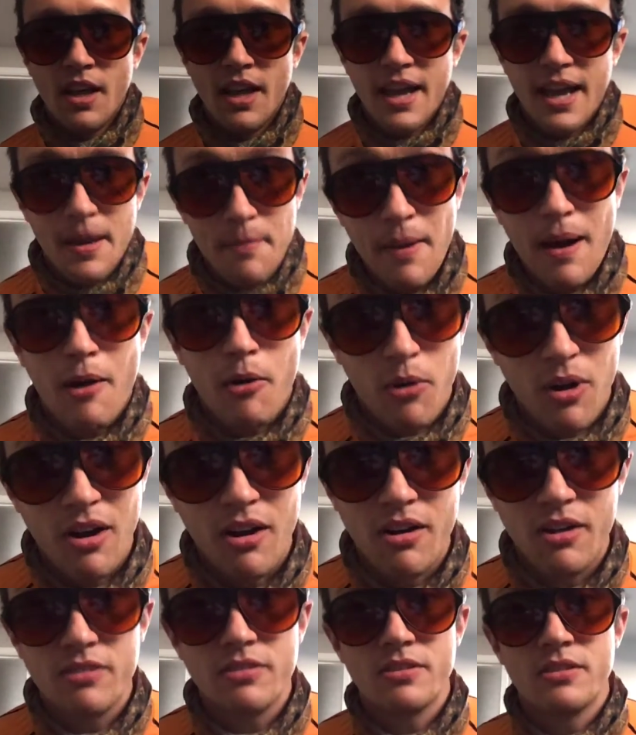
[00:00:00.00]
Am I
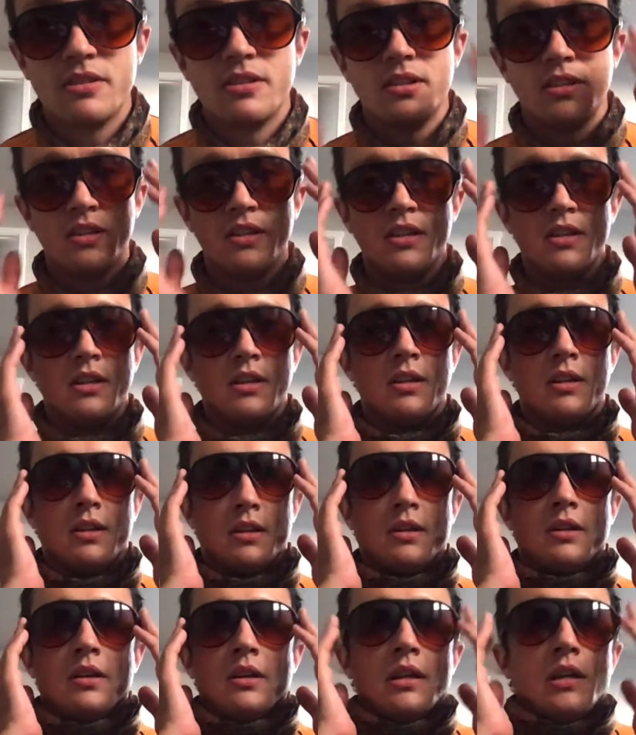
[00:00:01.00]
wrong?
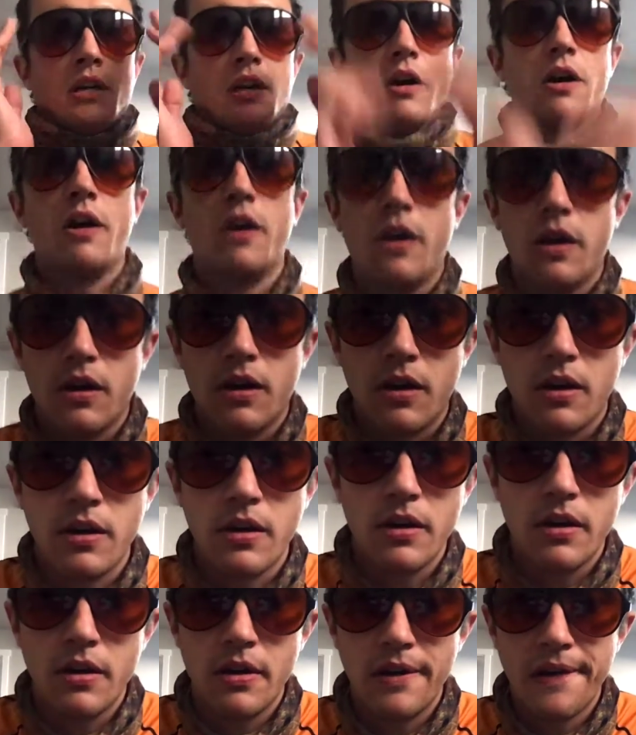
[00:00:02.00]
That's
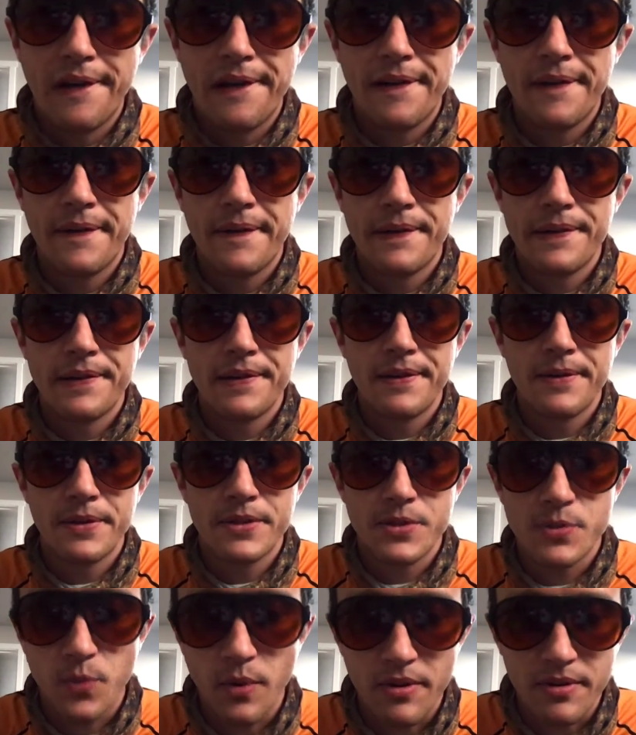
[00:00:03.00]

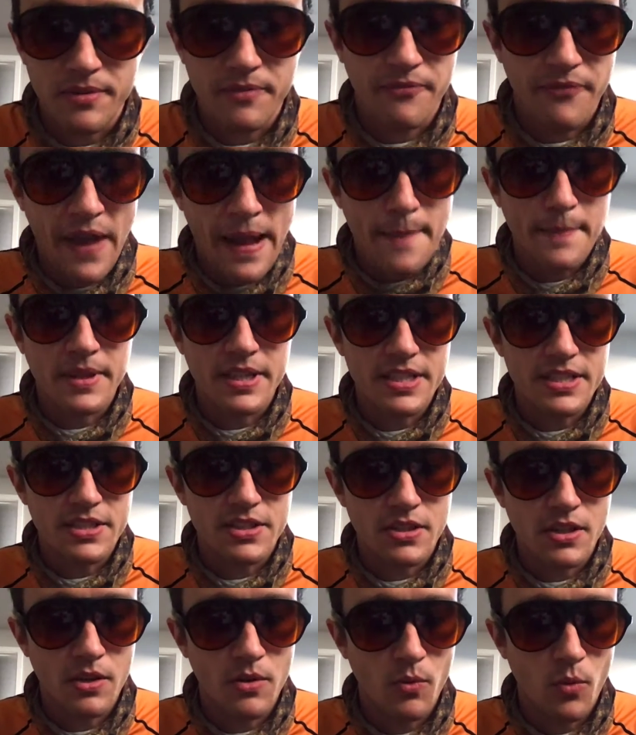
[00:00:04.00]
what
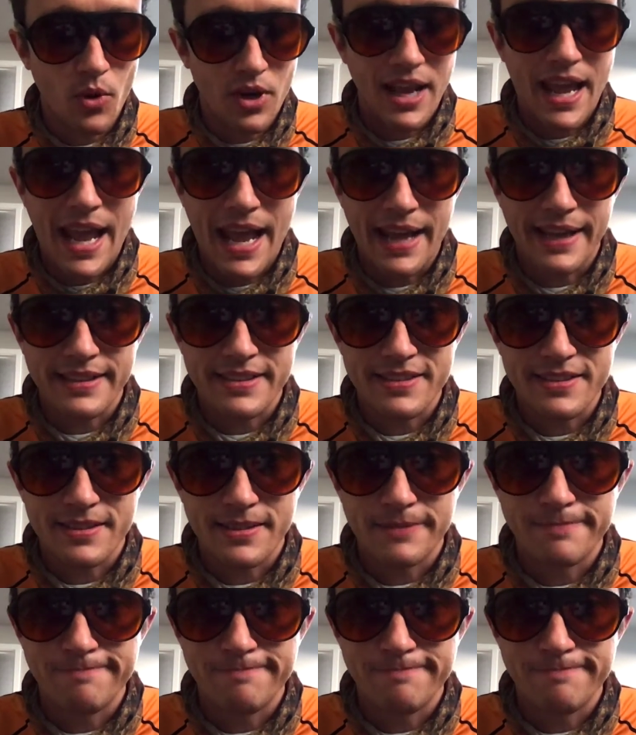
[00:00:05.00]
families want to ask.